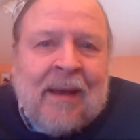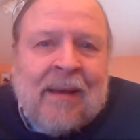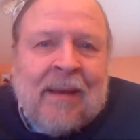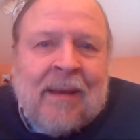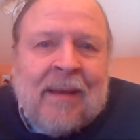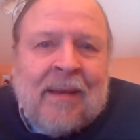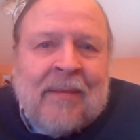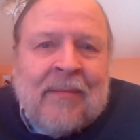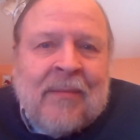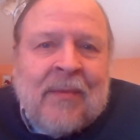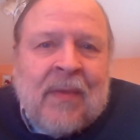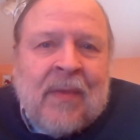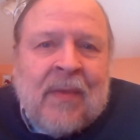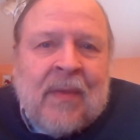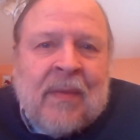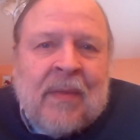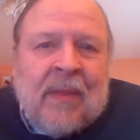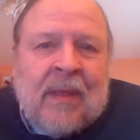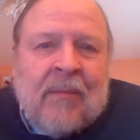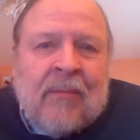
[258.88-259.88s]
uh,
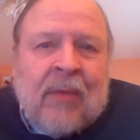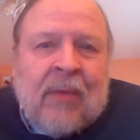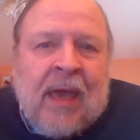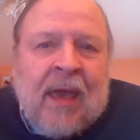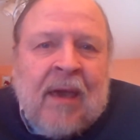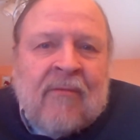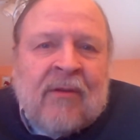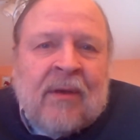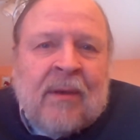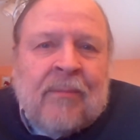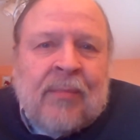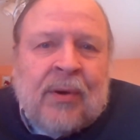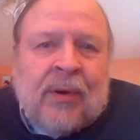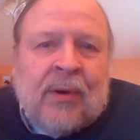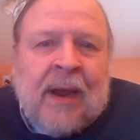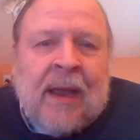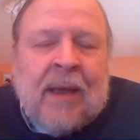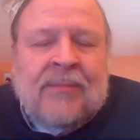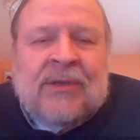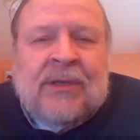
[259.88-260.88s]
have a
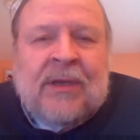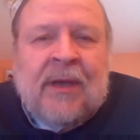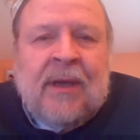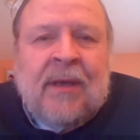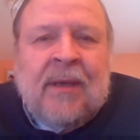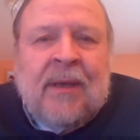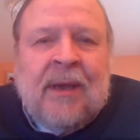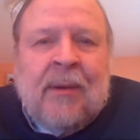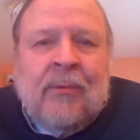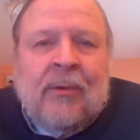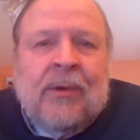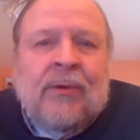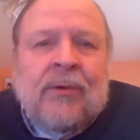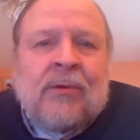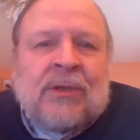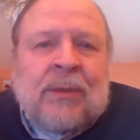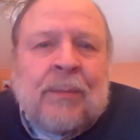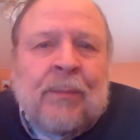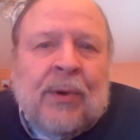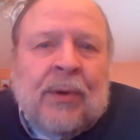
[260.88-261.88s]
perhaps a, a
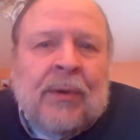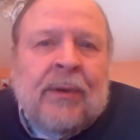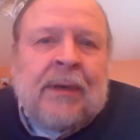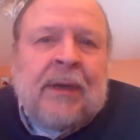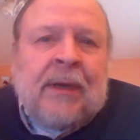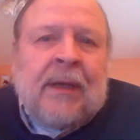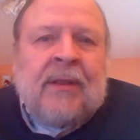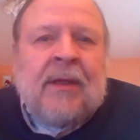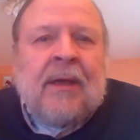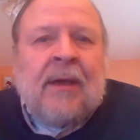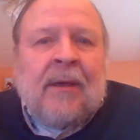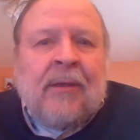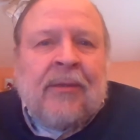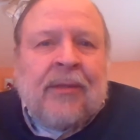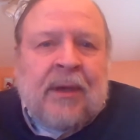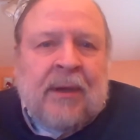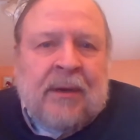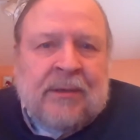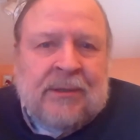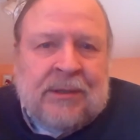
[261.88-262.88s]
reduced burden on the
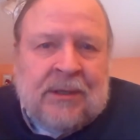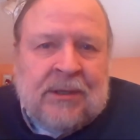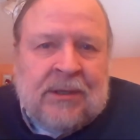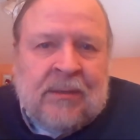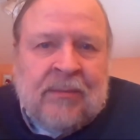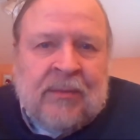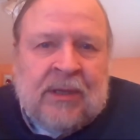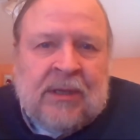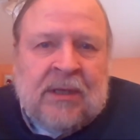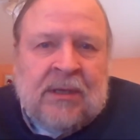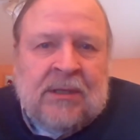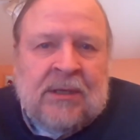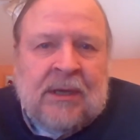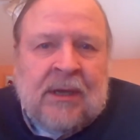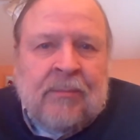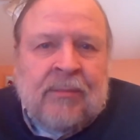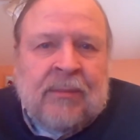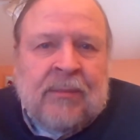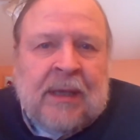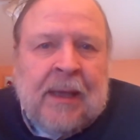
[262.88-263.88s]
healthcare system at the
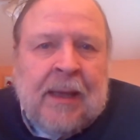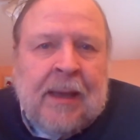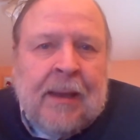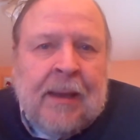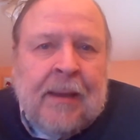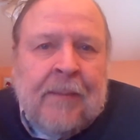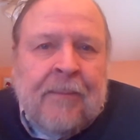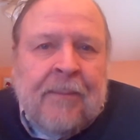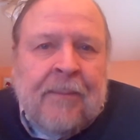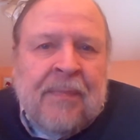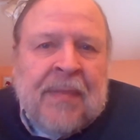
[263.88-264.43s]
same time.